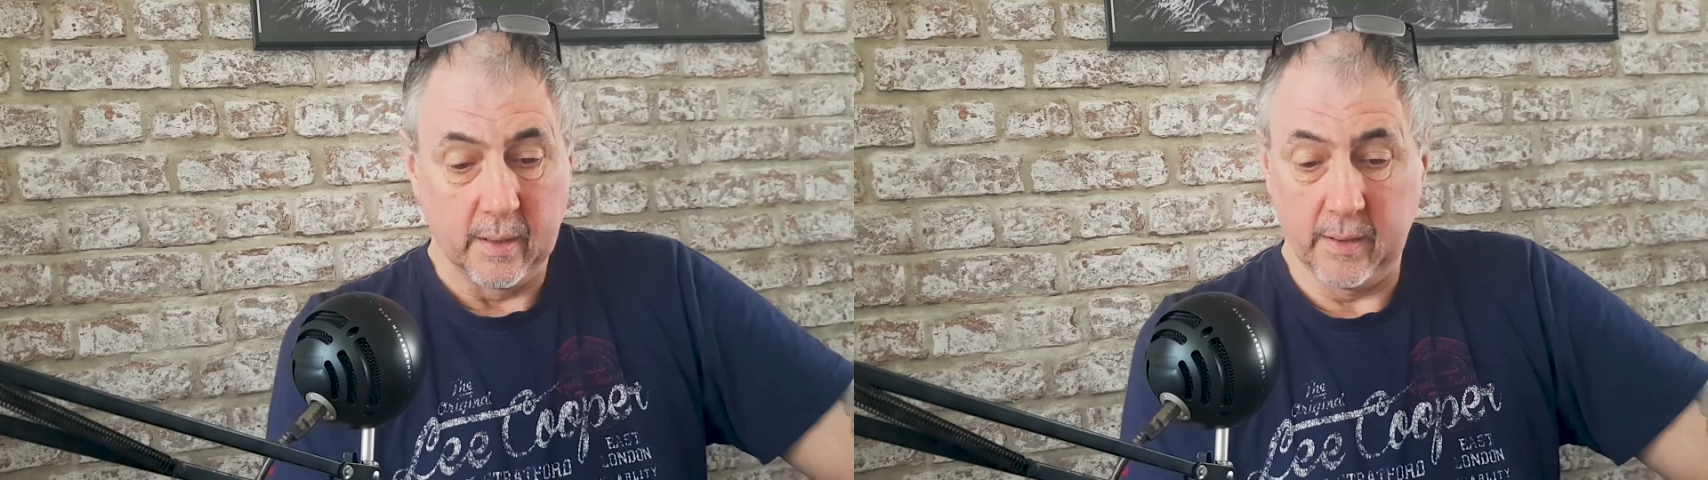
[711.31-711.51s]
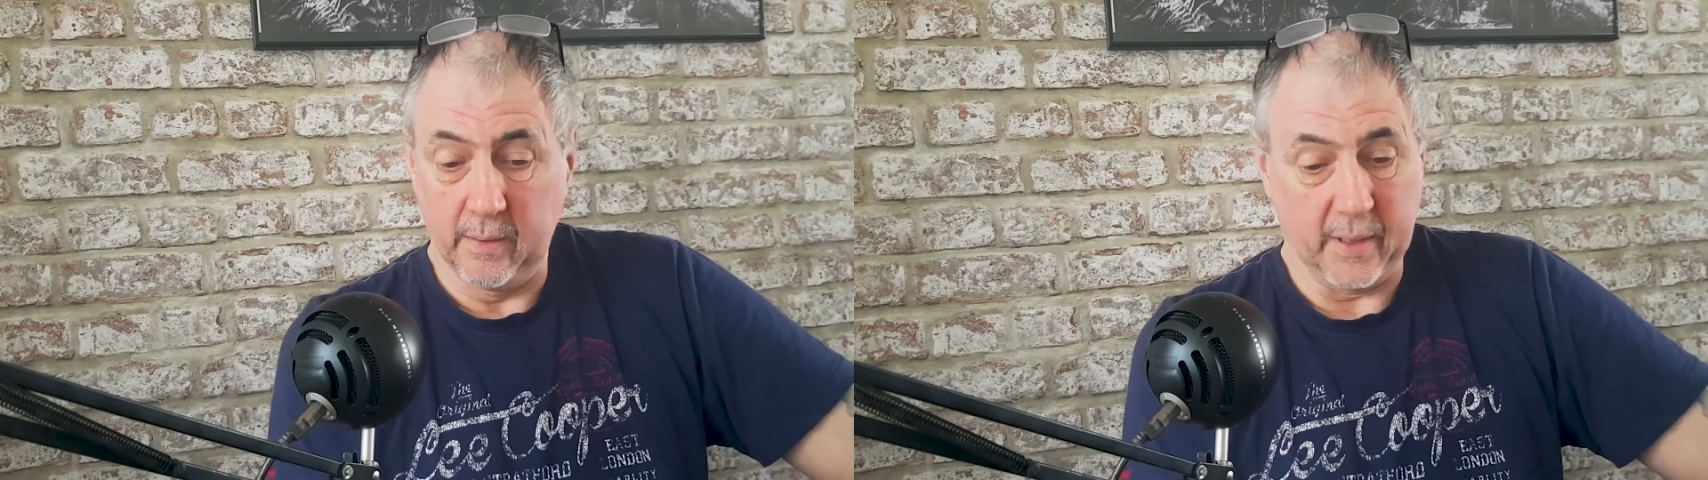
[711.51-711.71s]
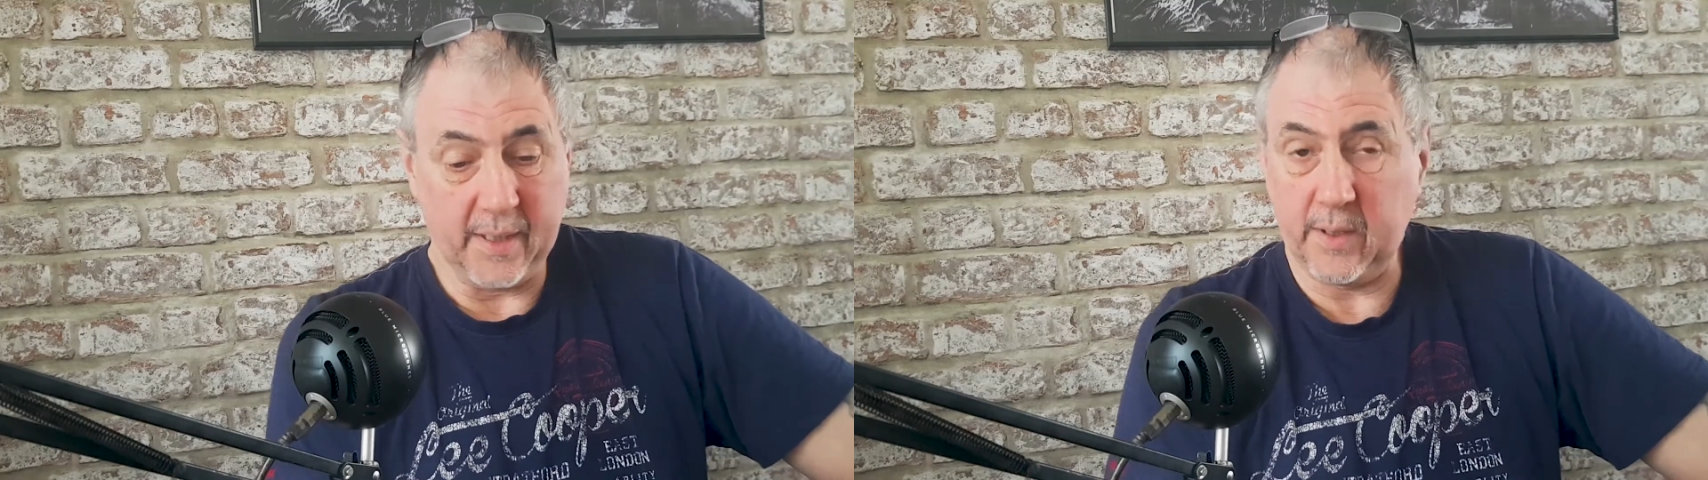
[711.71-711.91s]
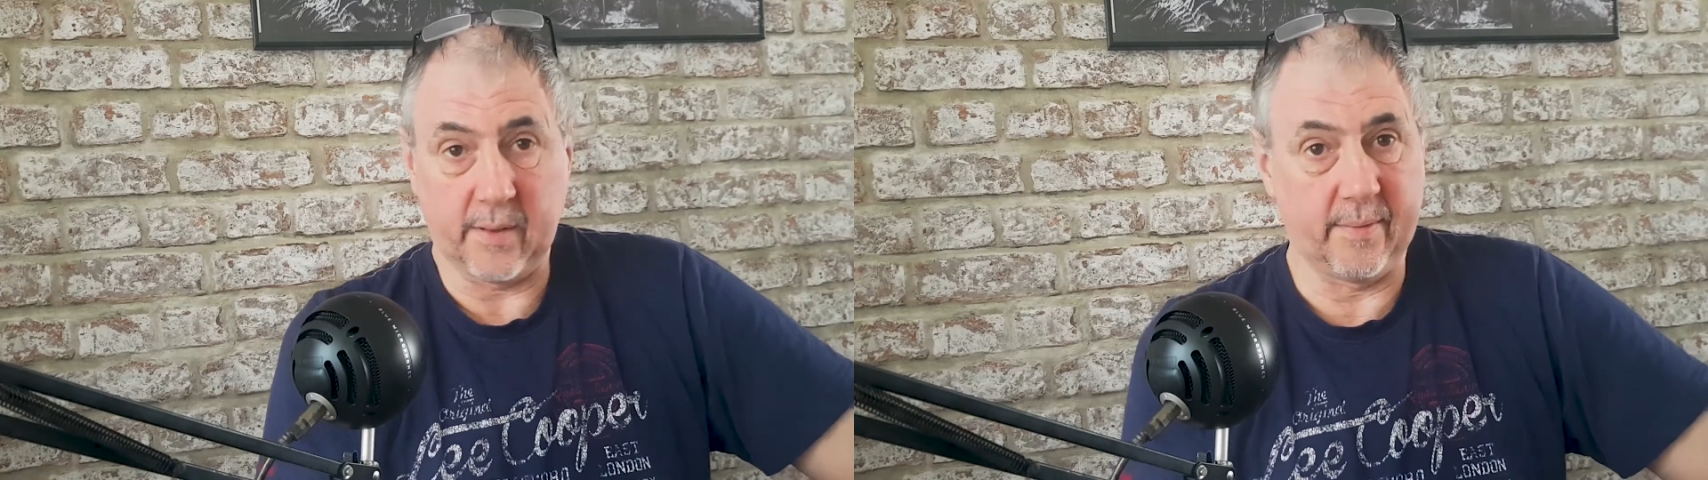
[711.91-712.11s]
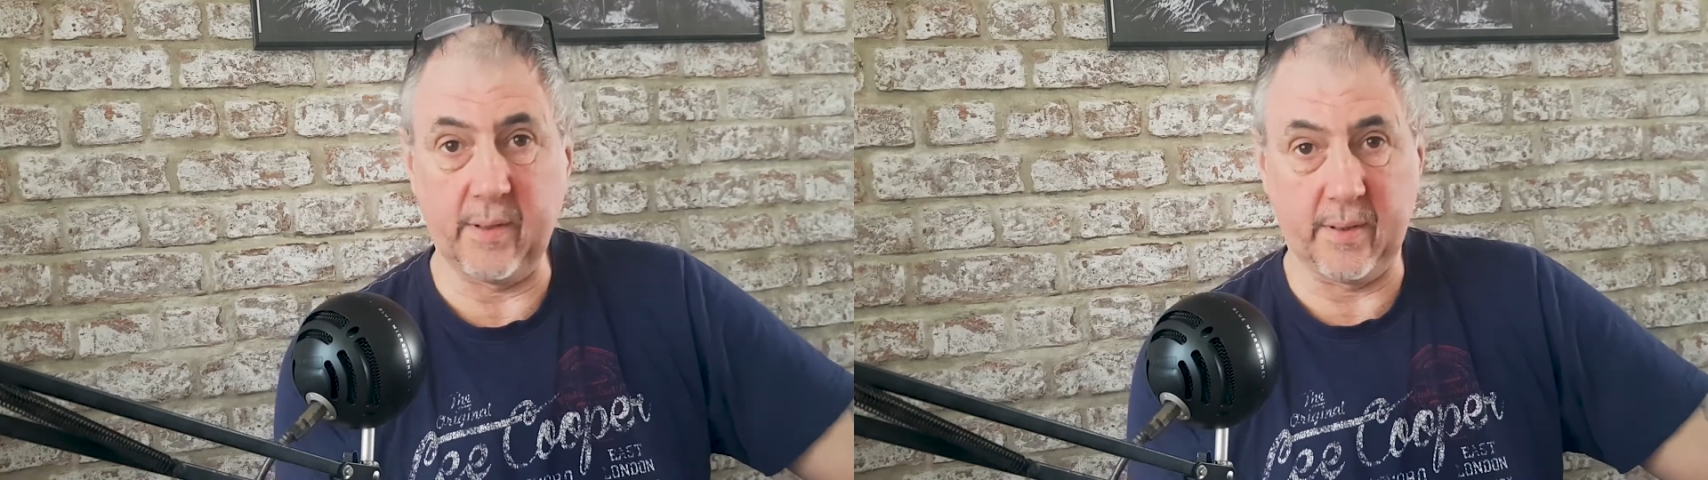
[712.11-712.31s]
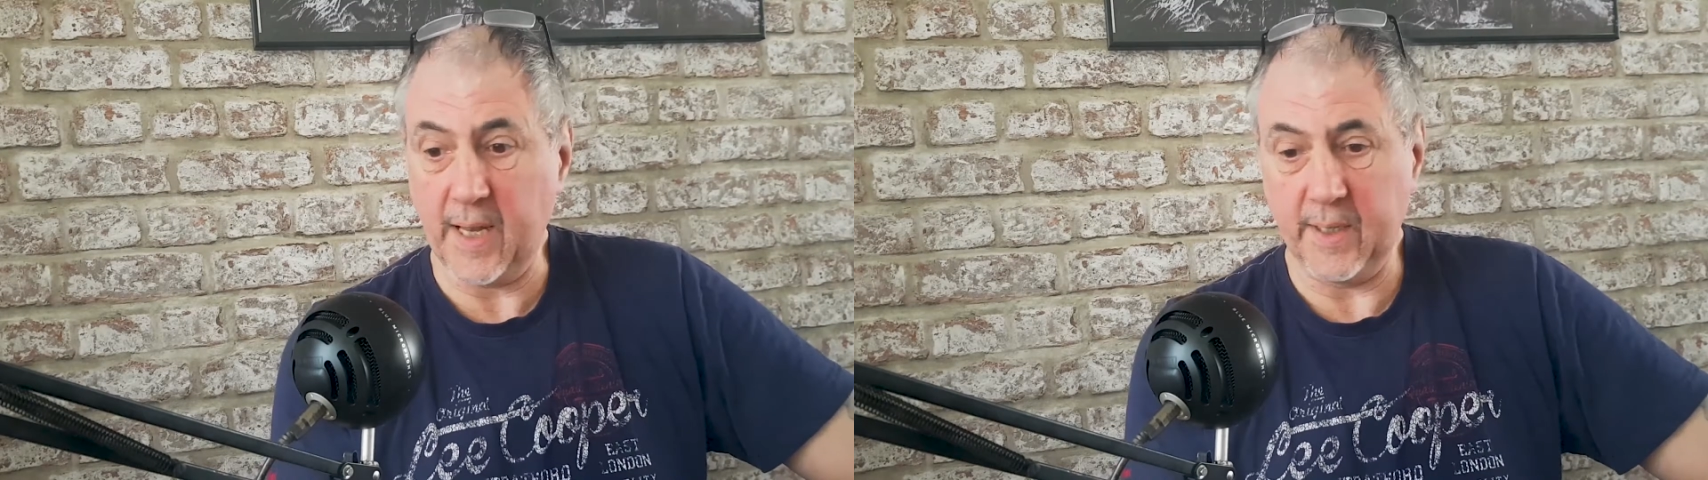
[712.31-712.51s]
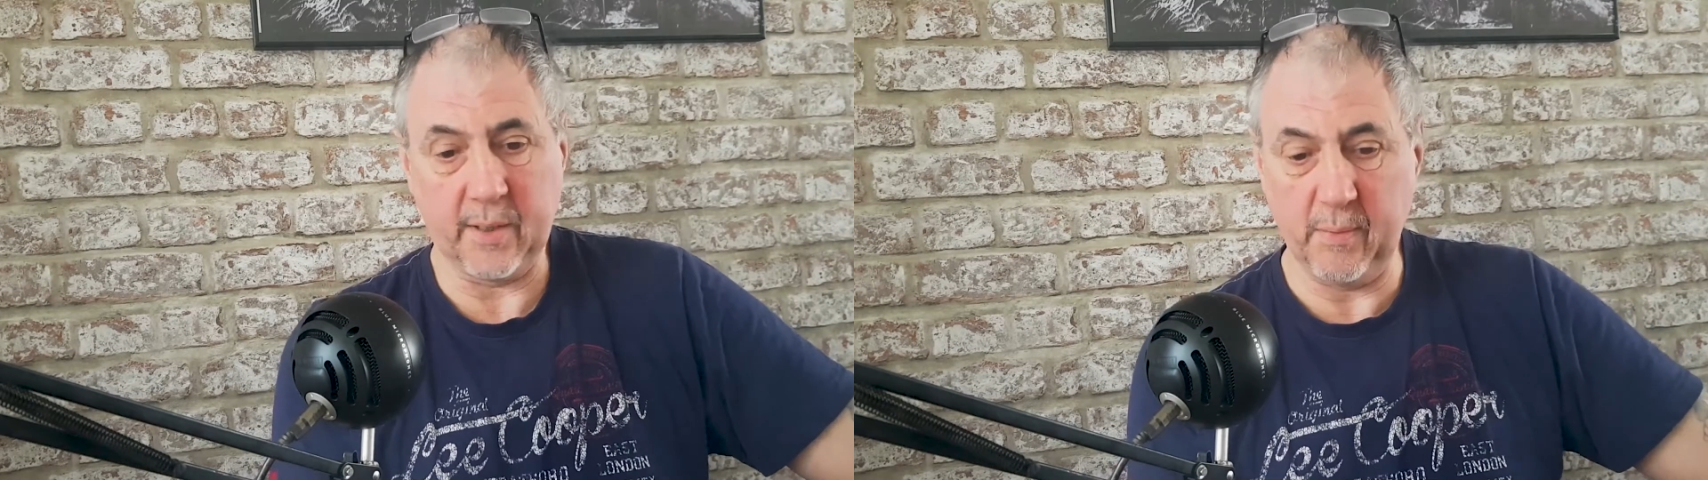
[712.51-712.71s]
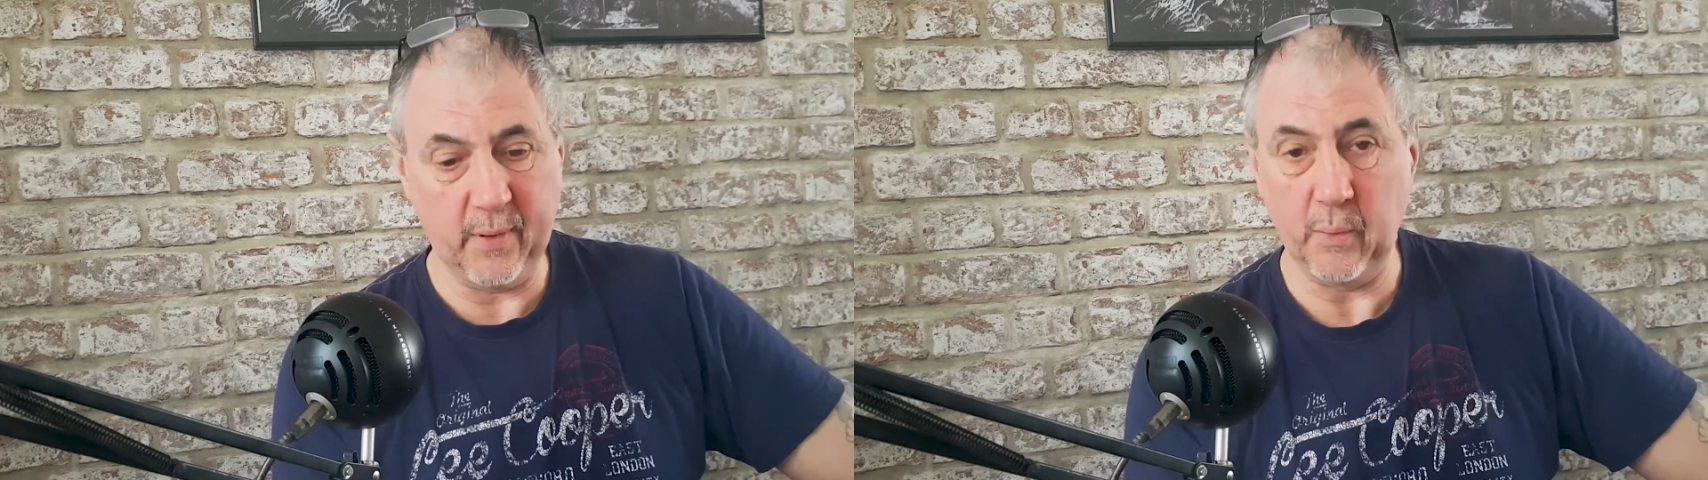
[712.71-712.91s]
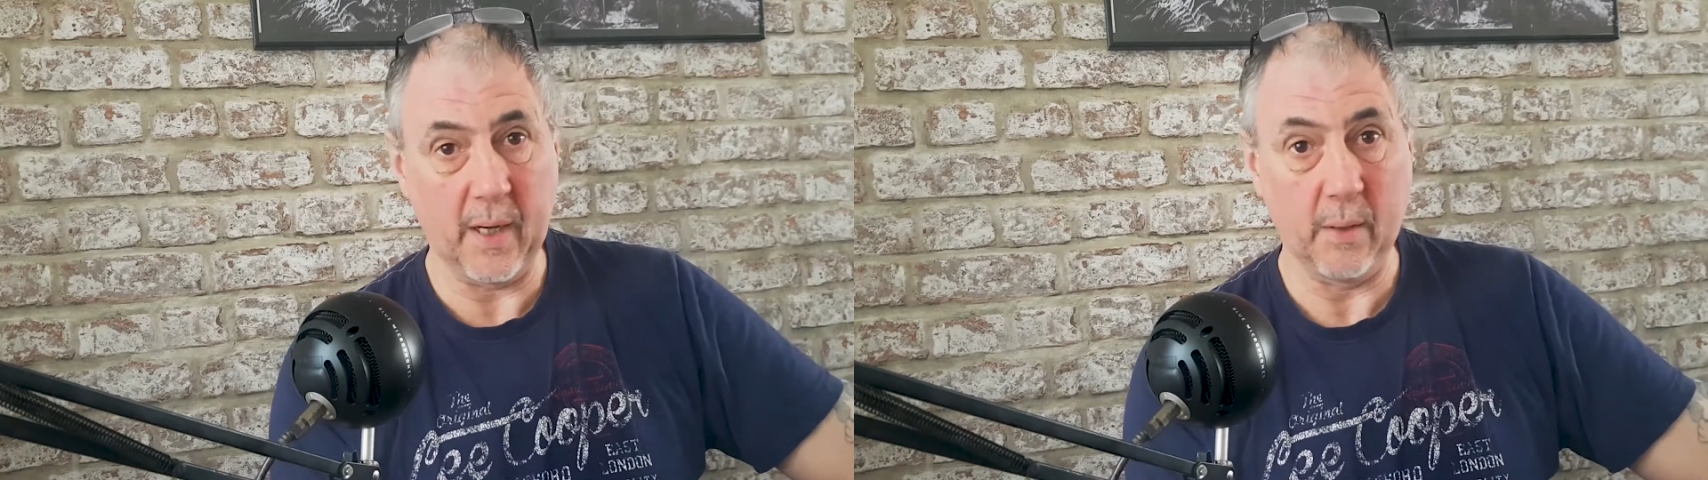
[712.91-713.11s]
You know, let's just end this review now.